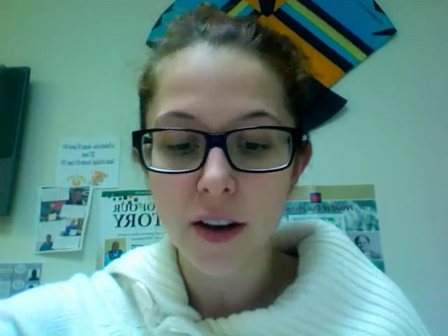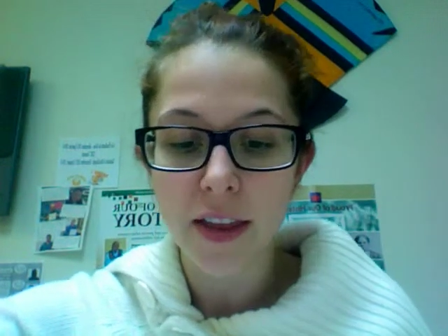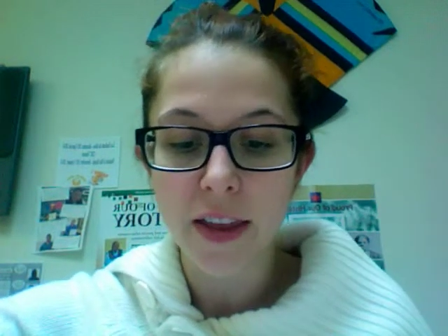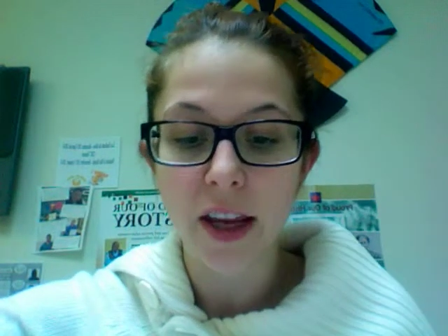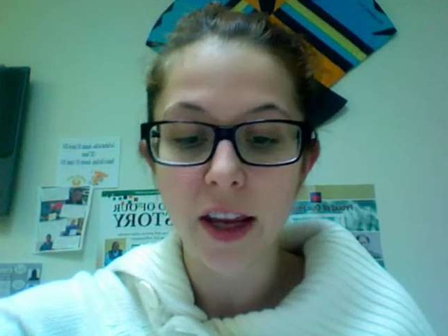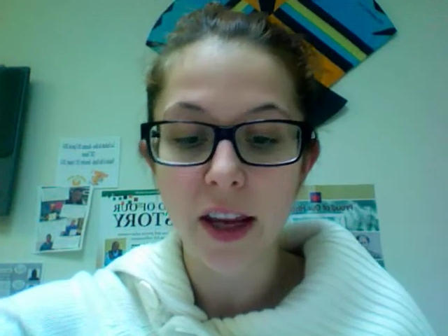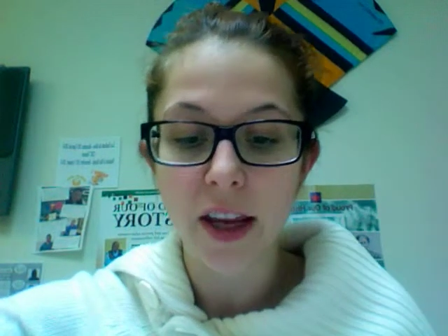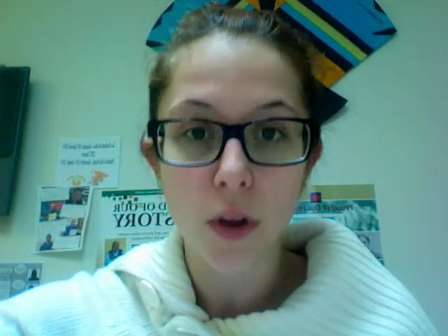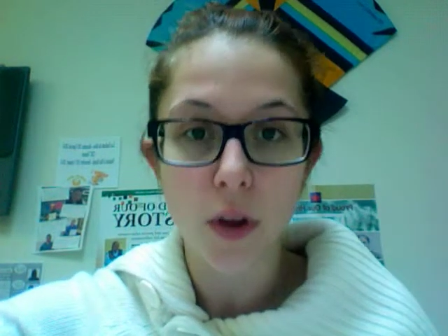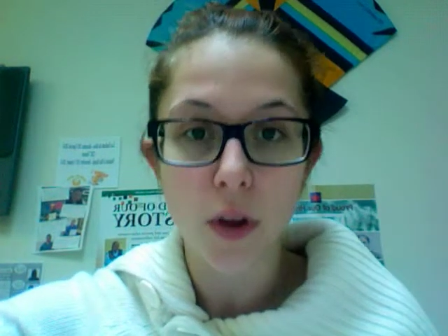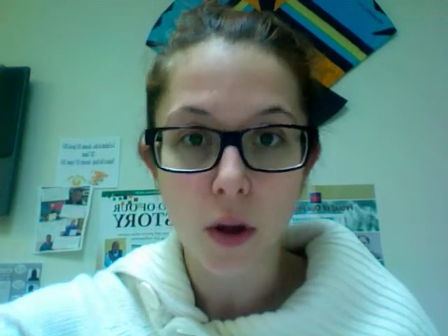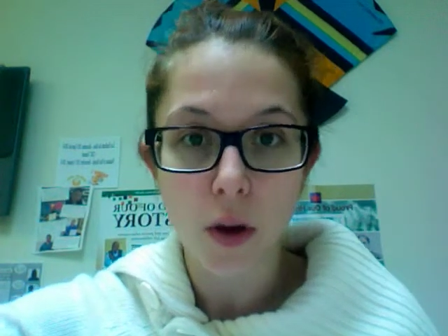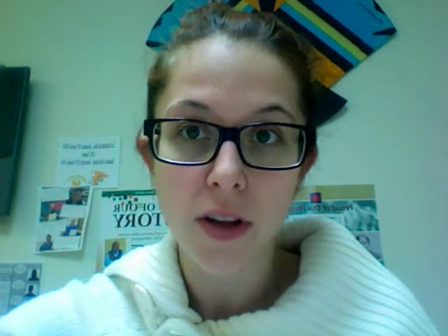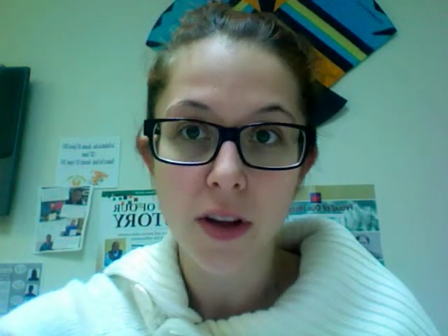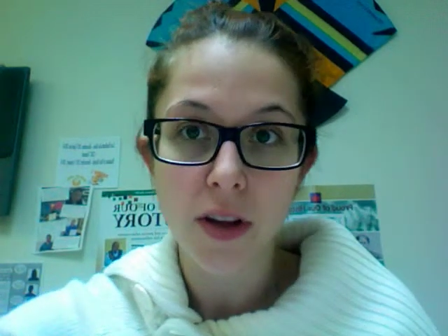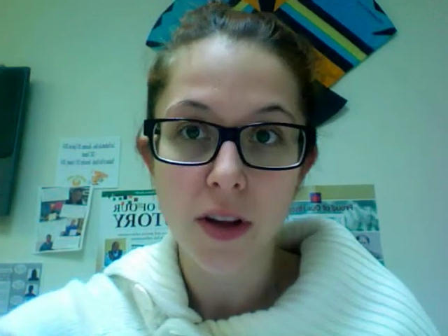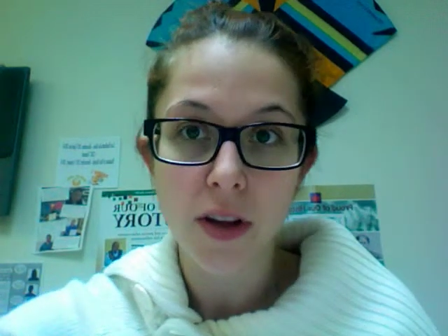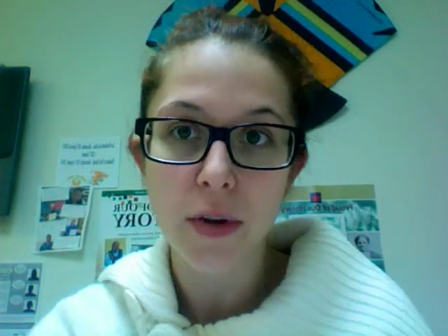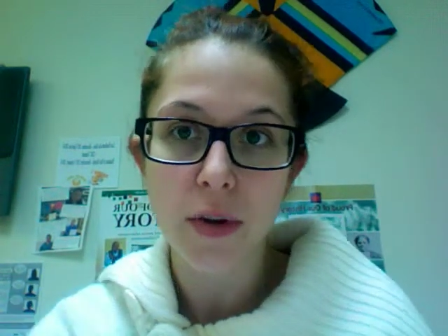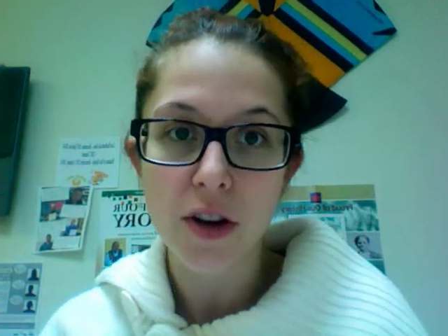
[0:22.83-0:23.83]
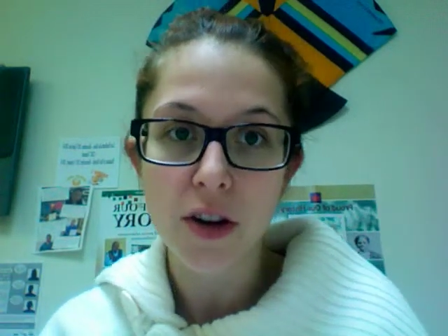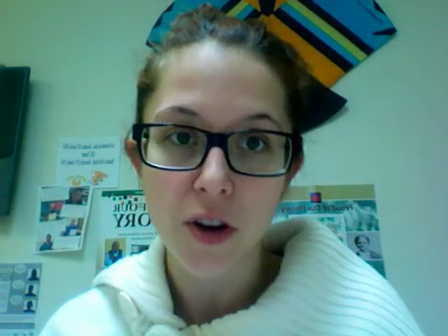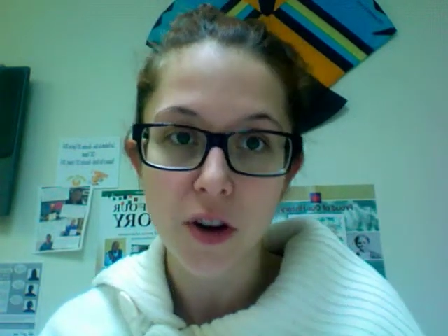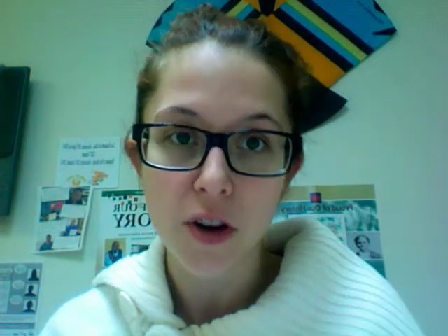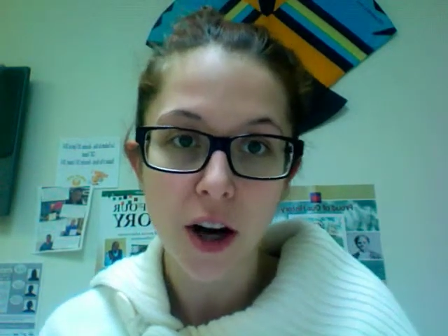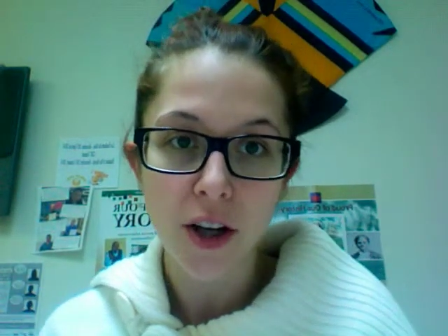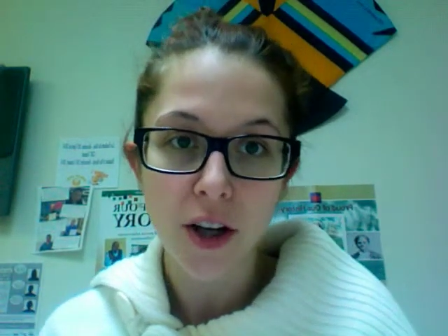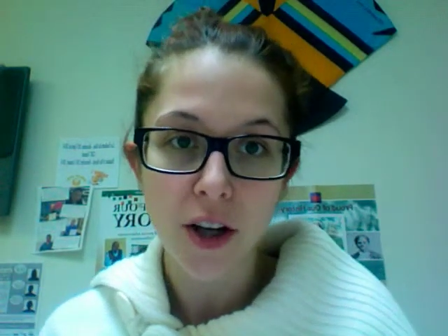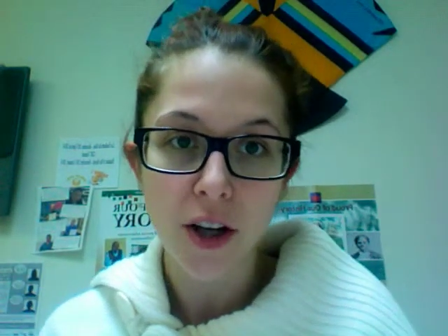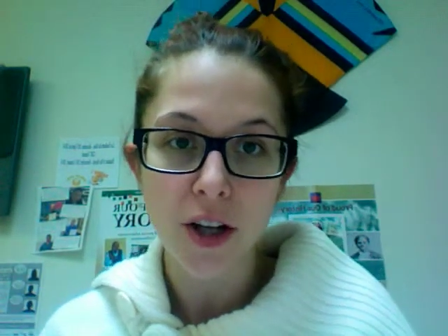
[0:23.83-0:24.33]
that he really wants to be a
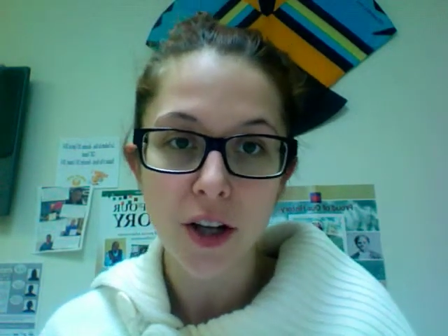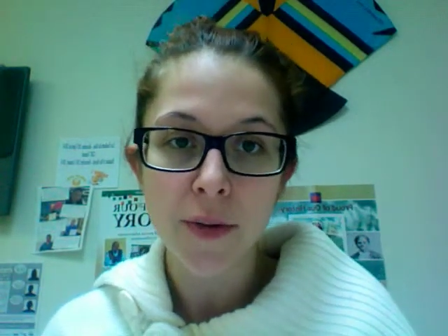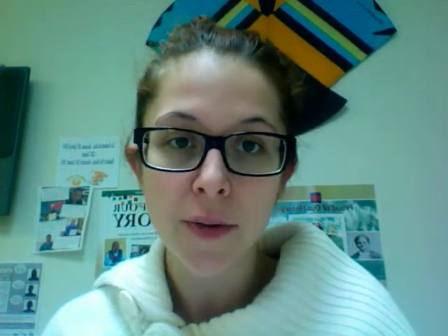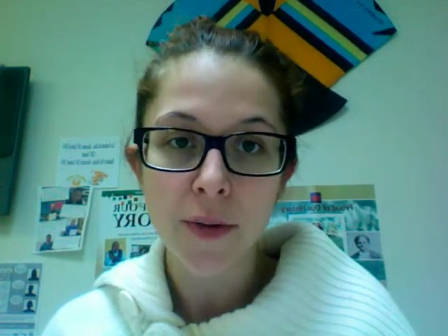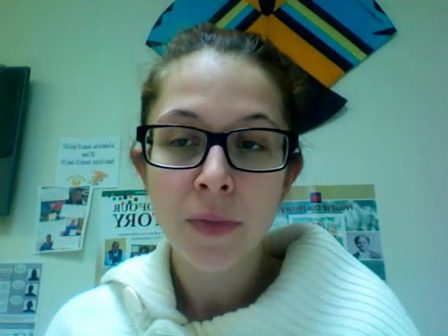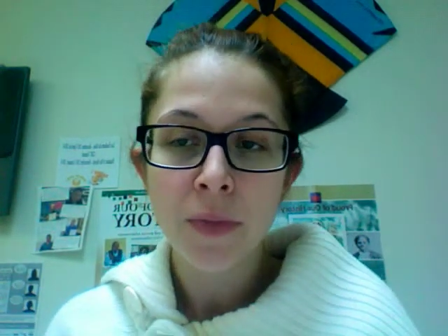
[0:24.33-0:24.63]
doctor.